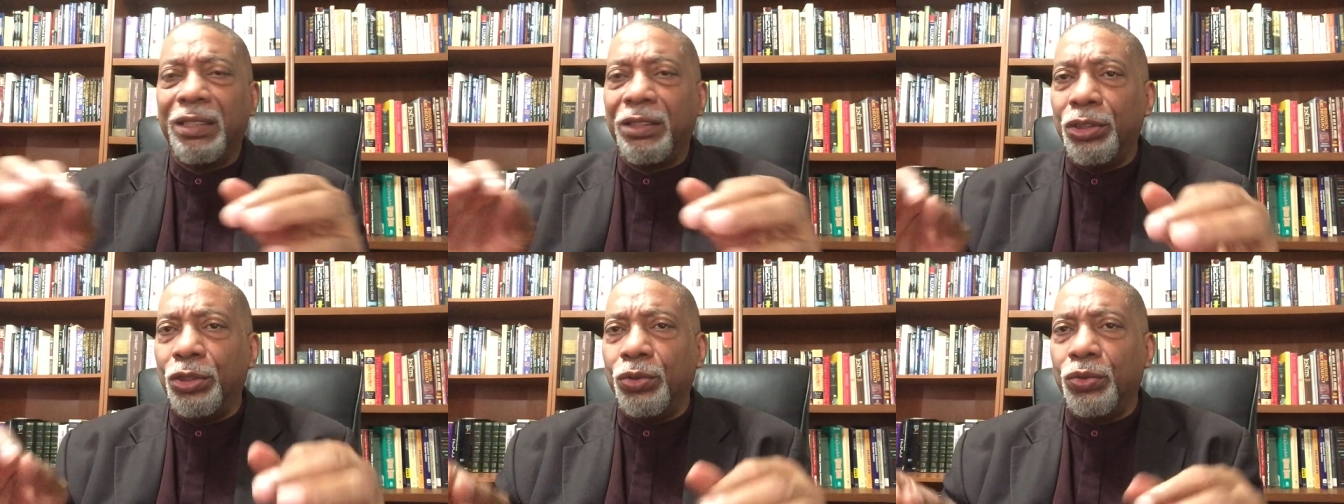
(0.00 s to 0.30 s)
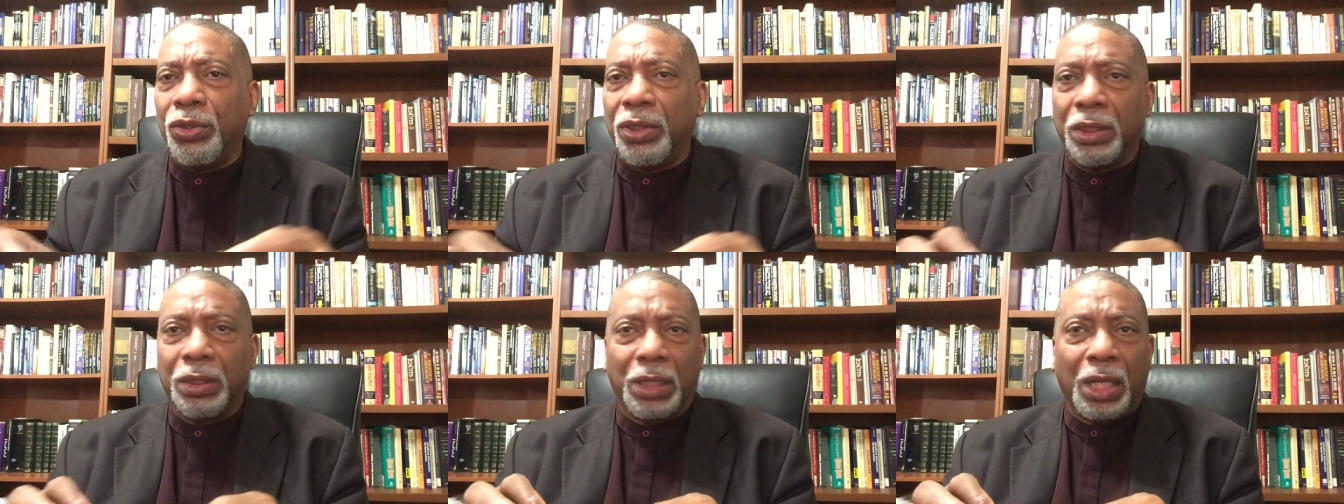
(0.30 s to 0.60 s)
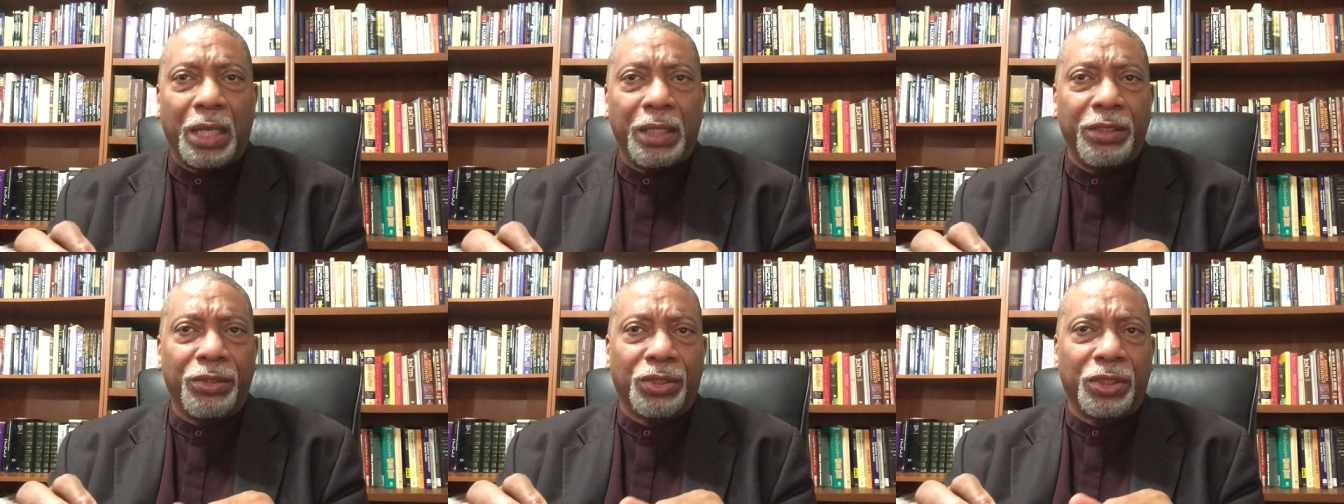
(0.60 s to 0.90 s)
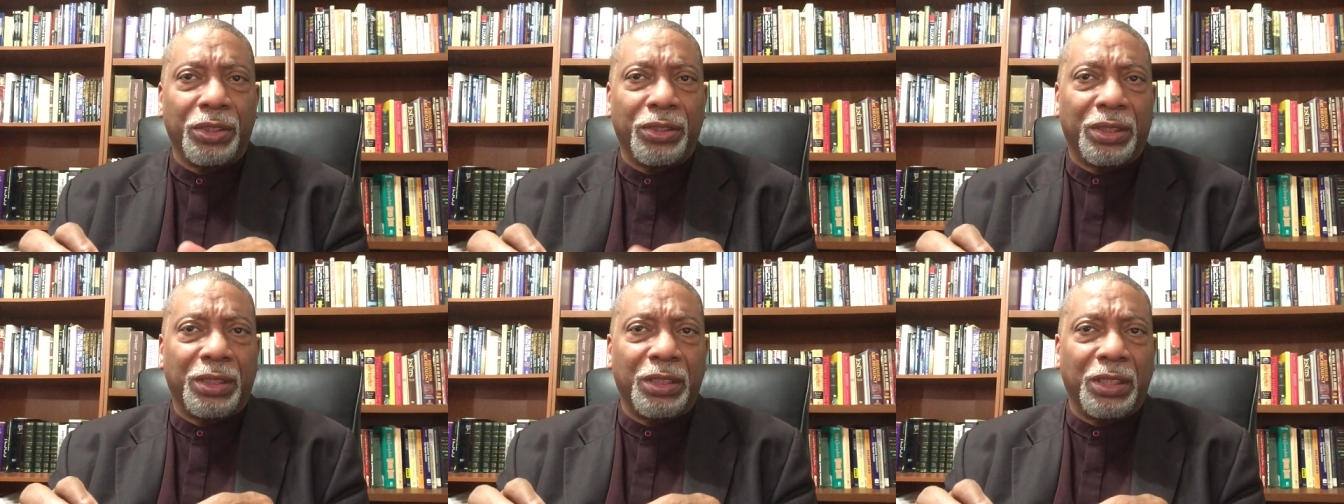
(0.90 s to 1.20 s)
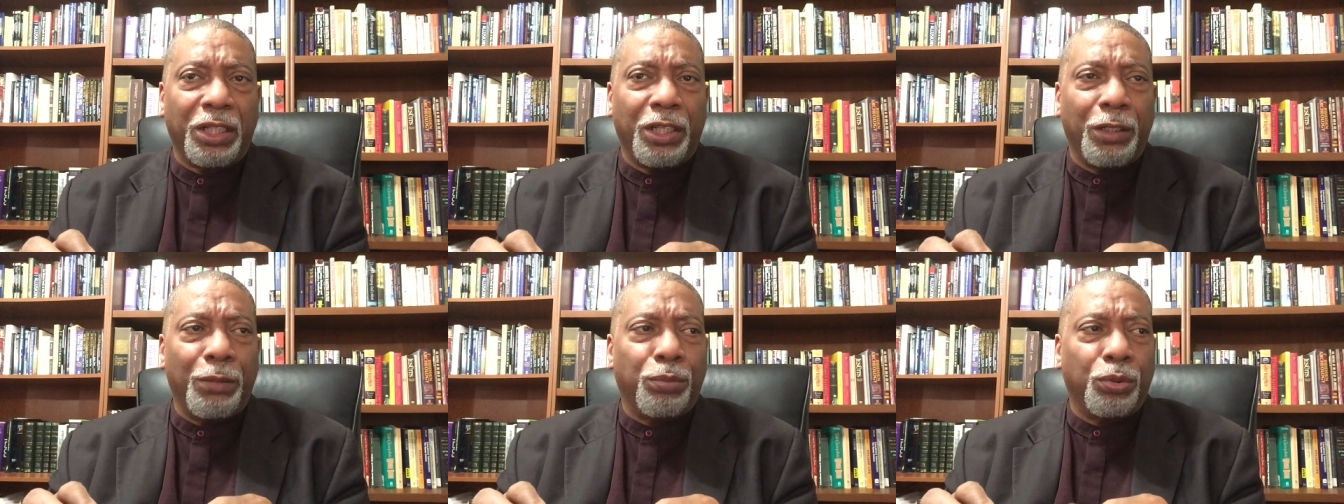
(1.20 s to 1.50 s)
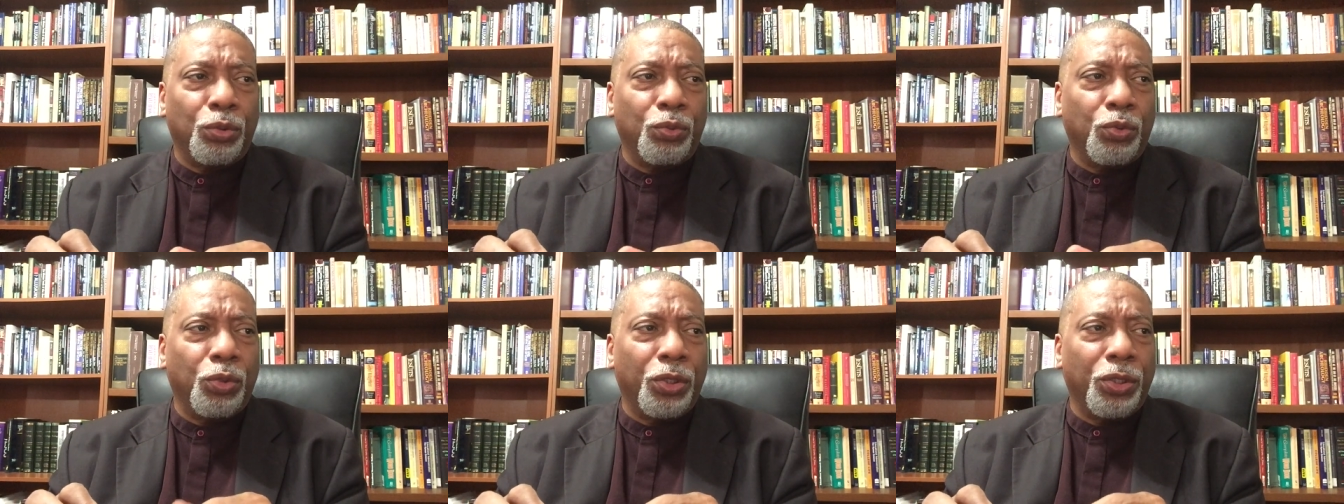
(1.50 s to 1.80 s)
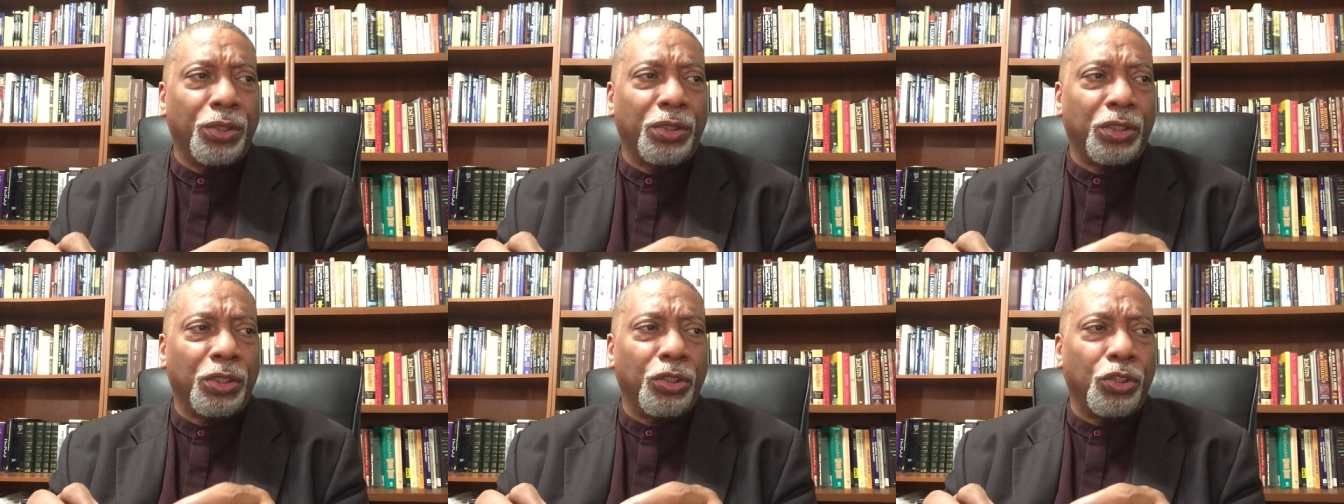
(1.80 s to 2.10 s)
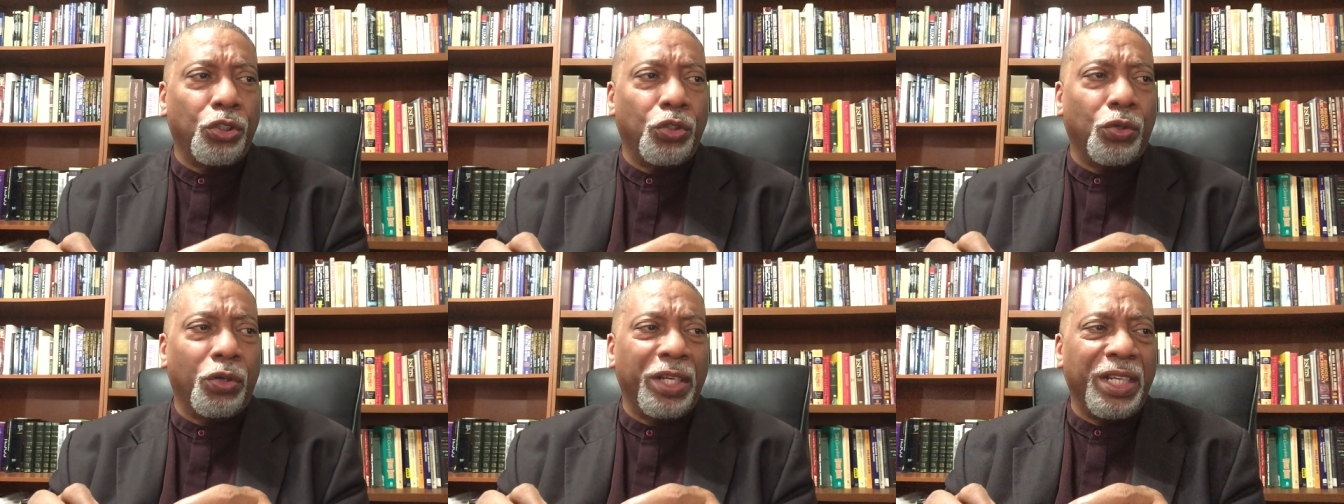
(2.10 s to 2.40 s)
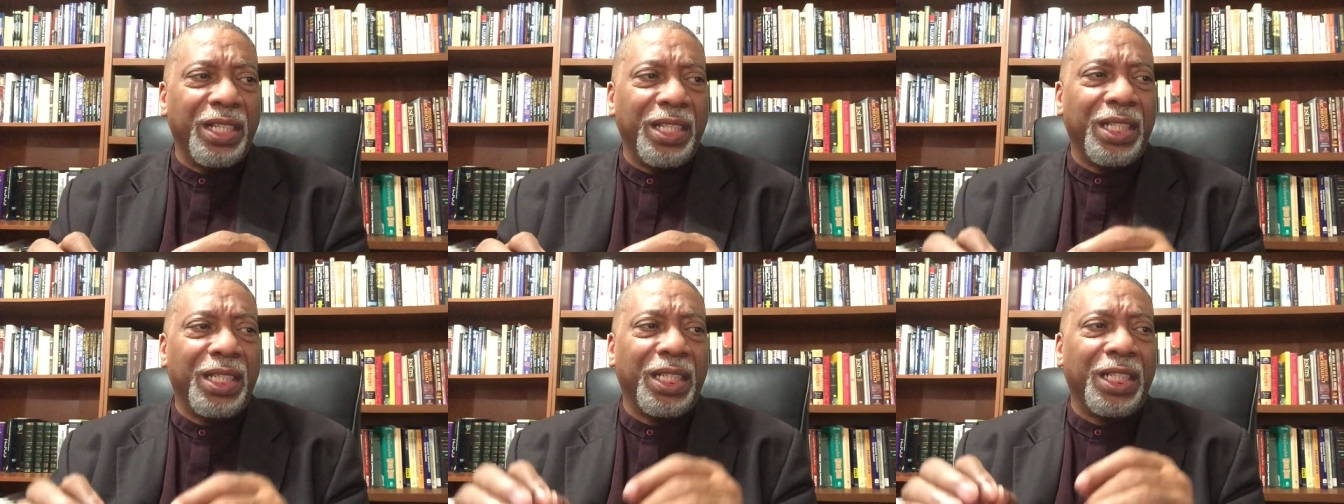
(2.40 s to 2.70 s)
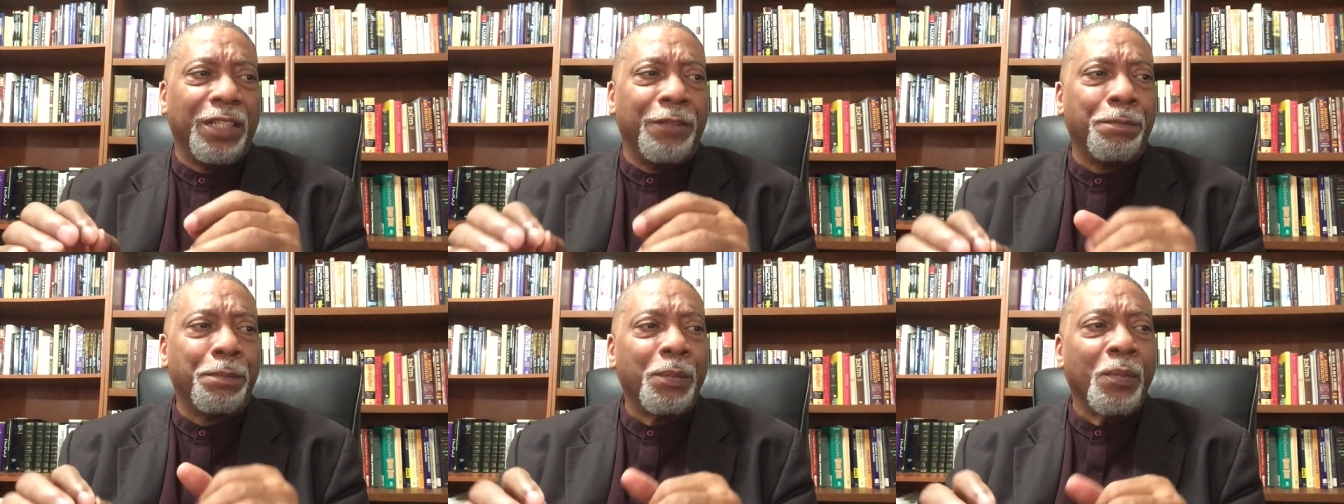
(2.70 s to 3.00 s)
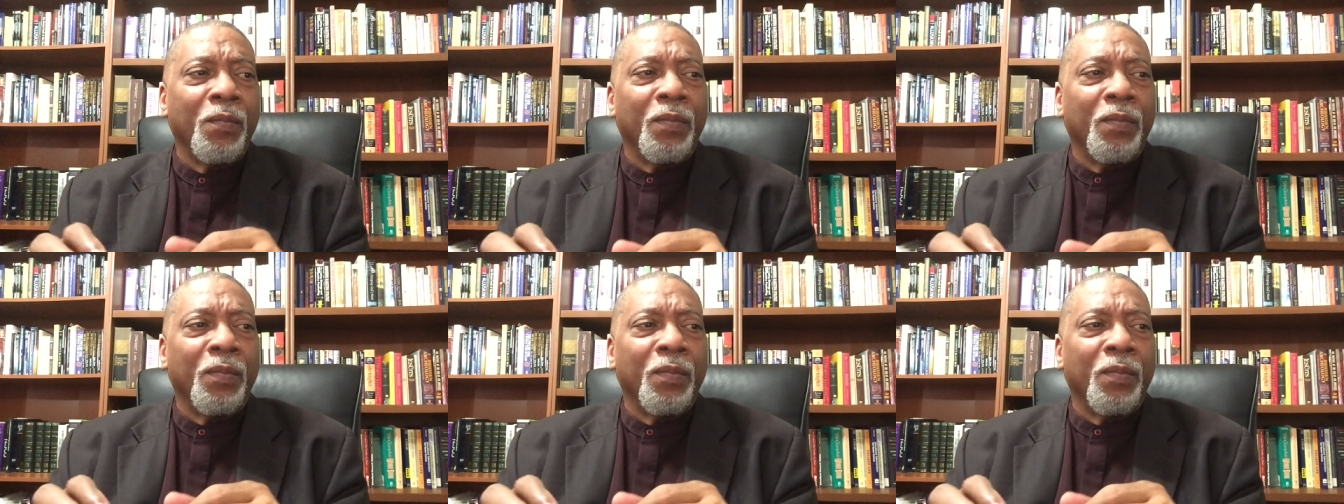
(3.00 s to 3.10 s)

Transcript: utilizes the Hebrew word goyi,